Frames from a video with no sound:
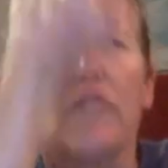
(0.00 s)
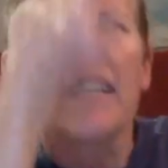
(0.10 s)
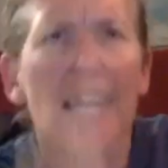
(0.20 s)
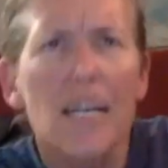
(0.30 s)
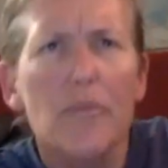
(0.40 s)

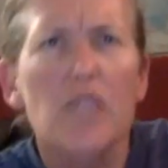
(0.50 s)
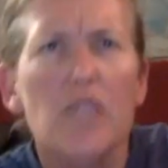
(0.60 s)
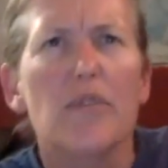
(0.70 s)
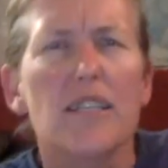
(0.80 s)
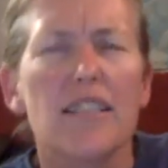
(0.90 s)
canopies
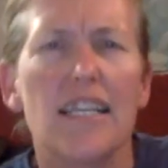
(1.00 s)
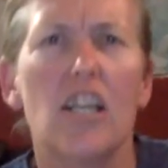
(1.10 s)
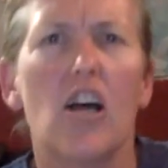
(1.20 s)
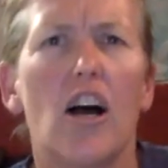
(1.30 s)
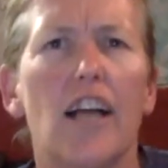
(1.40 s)
from the centre
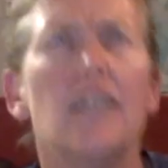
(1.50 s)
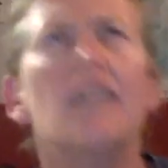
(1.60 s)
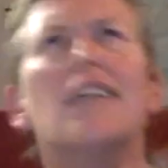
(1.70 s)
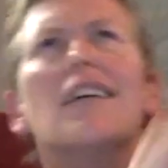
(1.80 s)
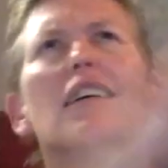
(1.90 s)
line,
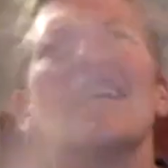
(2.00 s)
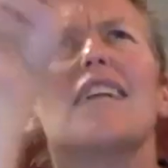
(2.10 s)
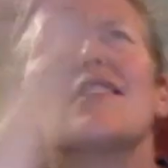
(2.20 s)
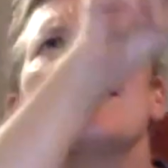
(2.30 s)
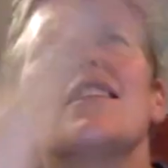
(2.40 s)

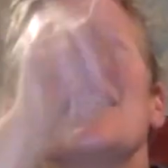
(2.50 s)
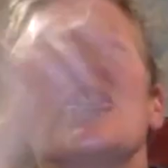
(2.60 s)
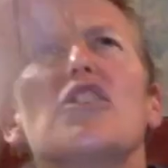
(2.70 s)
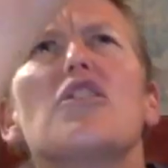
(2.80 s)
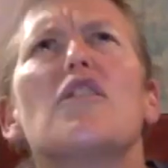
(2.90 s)
cut 6
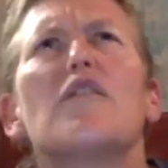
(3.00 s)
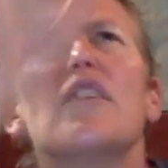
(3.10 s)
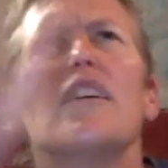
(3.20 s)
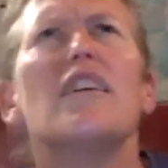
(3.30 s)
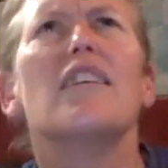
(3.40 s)
inches off
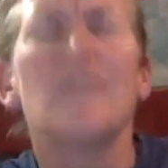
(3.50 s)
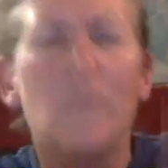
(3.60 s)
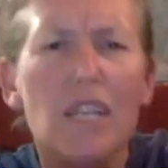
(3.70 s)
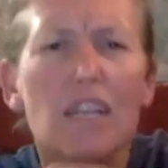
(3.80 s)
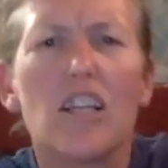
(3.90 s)
the
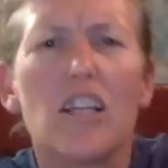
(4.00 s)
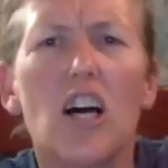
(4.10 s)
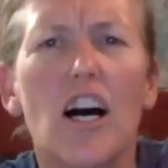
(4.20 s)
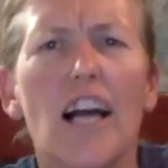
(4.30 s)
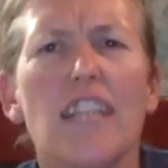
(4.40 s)
middle of the
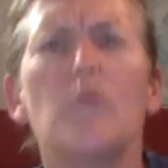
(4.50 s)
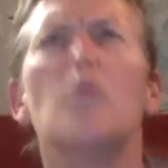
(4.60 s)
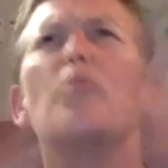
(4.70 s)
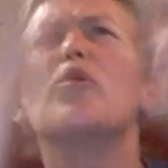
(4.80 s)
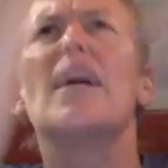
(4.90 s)
lines, and we'll
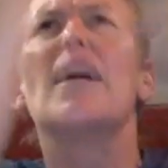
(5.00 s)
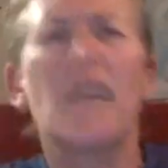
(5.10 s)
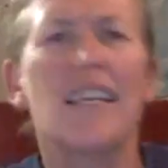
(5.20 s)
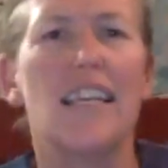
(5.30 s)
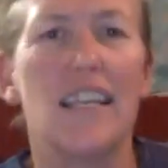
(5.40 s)
put that
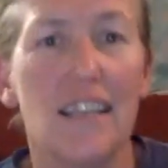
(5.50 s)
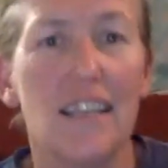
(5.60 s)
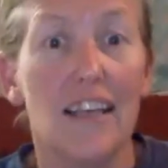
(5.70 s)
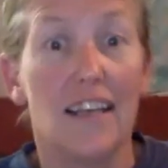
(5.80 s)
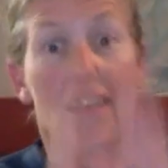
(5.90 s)
back in,
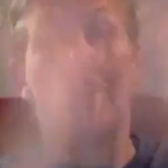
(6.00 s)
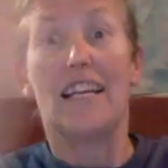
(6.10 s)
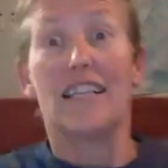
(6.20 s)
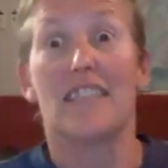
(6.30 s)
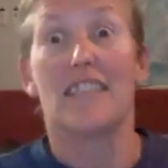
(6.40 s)
and
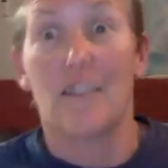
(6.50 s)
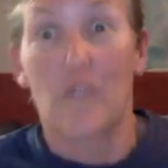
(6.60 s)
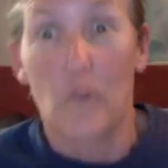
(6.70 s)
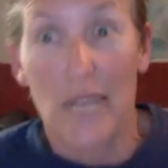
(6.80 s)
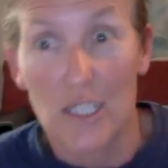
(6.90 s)
next thing the
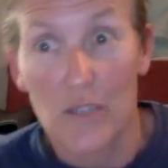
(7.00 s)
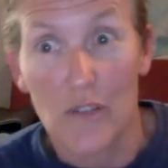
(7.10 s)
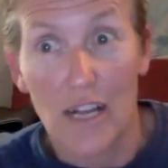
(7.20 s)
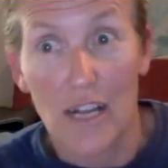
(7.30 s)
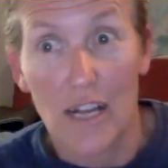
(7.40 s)
formation's
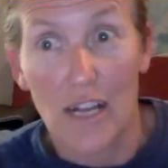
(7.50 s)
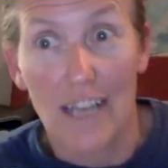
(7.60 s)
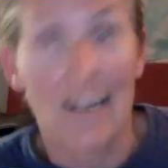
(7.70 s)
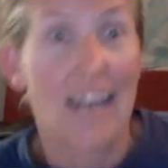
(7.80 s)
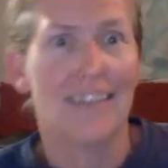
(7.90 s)
flying
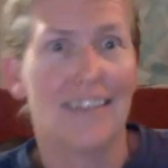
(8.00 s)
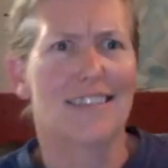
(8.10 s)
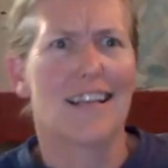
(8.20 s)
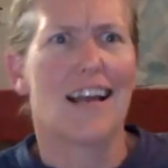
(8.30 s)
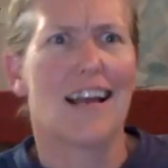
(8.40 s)
great. And it's
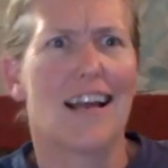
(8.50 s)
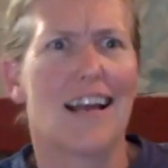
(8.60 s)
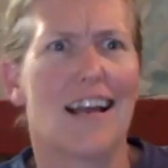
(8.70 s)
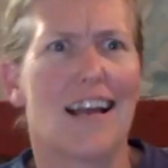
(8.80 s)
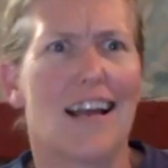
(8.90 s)
like,
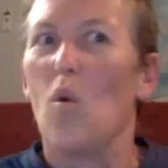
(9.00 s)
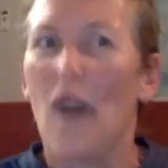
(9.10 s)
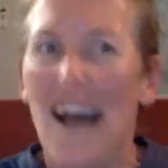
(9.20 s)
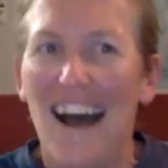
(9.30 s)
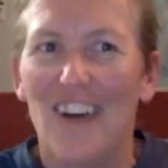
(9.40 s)

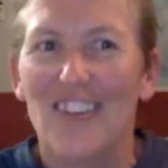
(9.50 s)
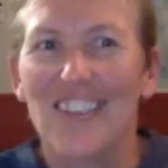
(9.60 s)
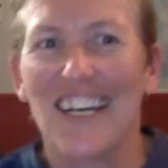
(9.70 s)
wow, like,